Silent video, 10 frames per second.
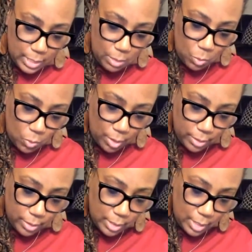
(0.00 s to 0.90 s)
anymore
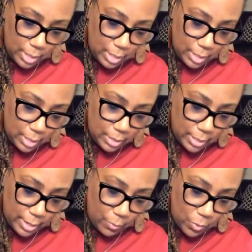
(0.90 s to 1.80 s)

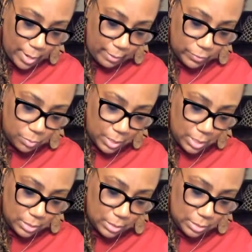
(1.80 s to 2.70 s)
that I won't have
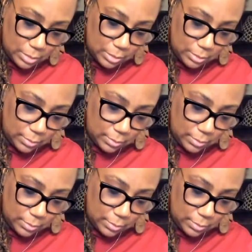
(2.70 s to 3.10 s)
space.